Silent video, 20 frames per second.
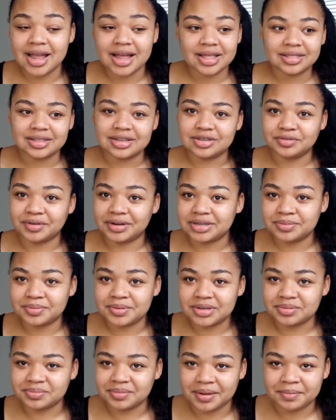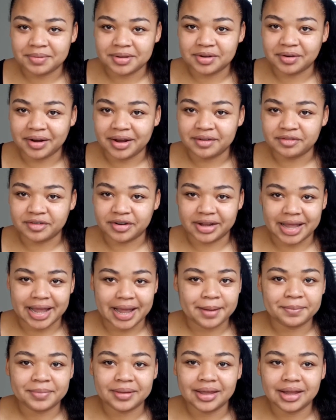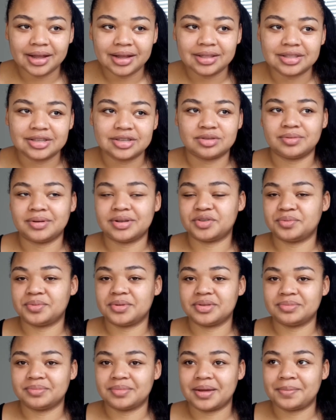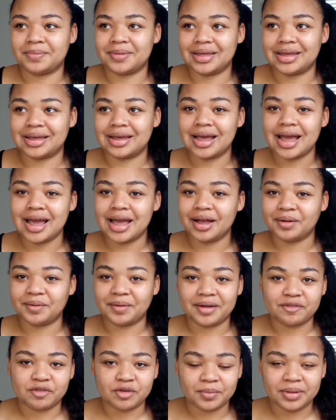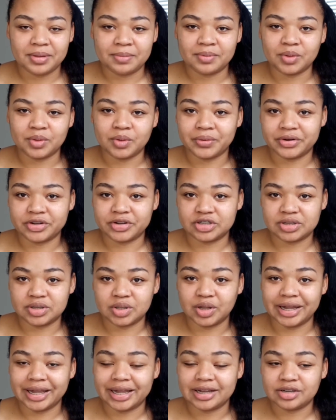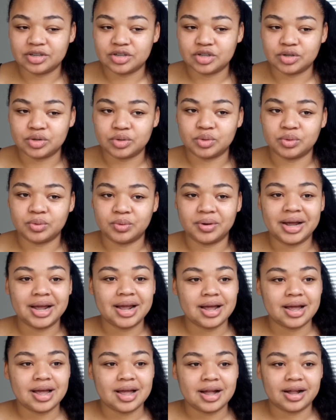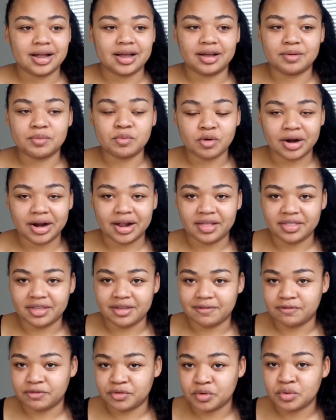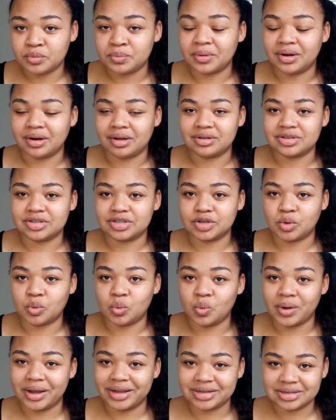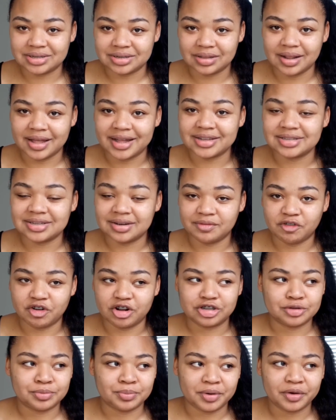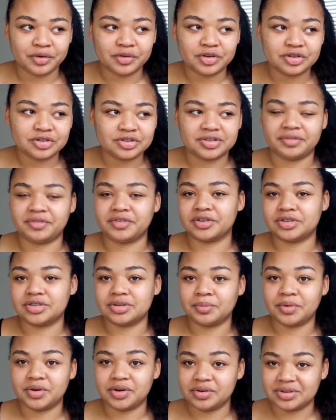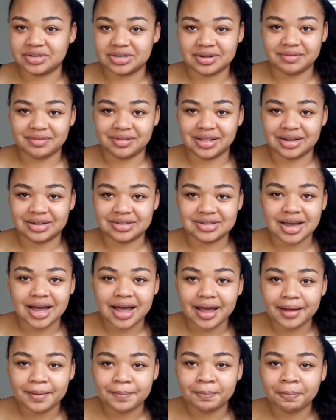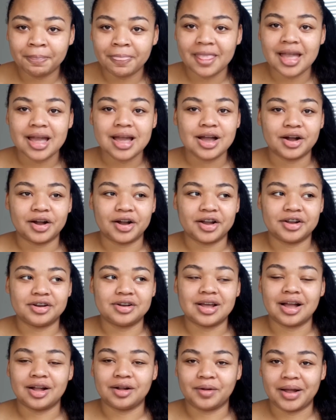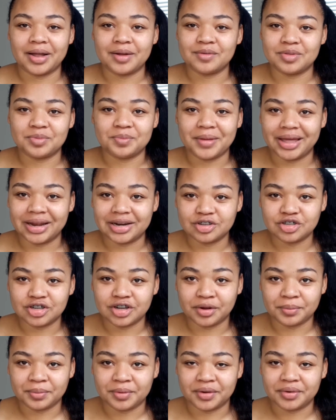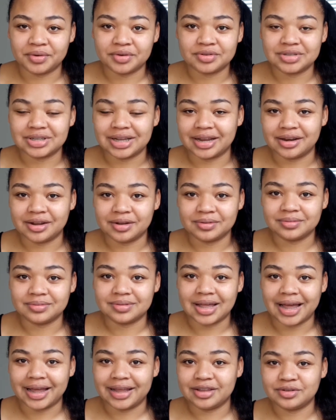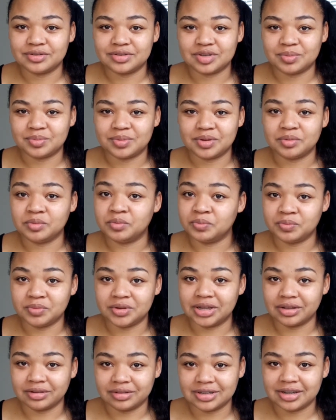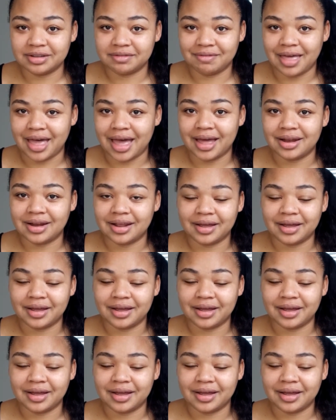These recipes might be great for camping. These recipes might be great for people who are just looking to cook more healthy food, but also waste less in fresh produce. If you're someone who doesn't have a lot of time, or you're not great with managing your produce. I know I used to be guilty of that.